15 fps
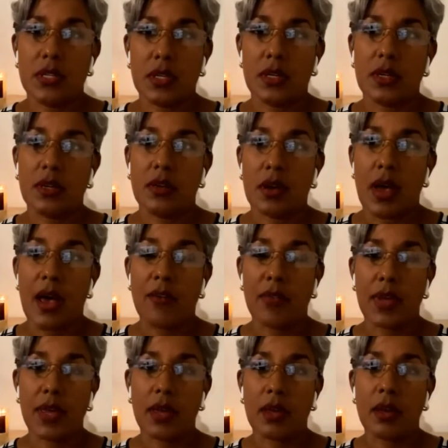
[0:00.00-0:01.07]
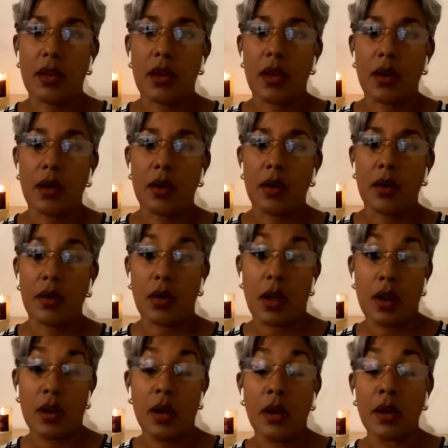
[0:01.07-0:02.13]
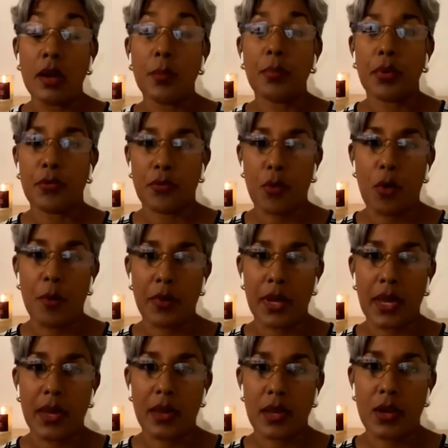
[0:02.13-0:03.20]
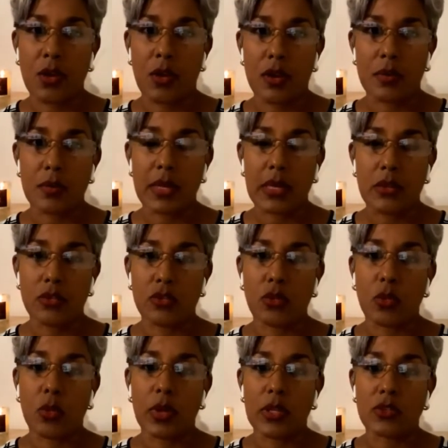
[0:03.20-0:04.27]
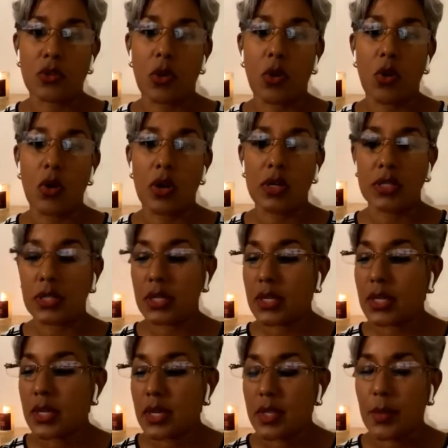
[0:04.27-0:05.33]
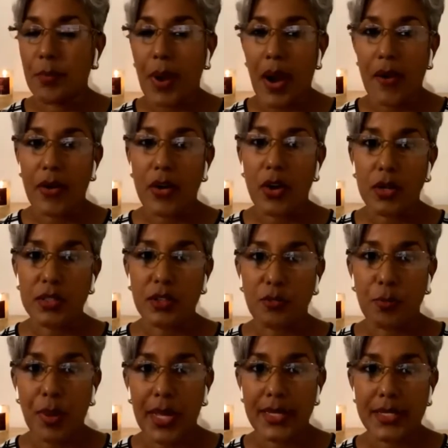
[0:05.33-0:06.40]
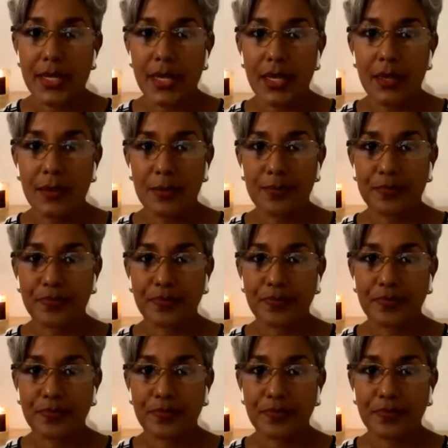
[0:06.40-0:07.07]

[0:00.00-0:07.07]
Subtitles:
to having an underperforming economy. So it's called the paradox of plenty,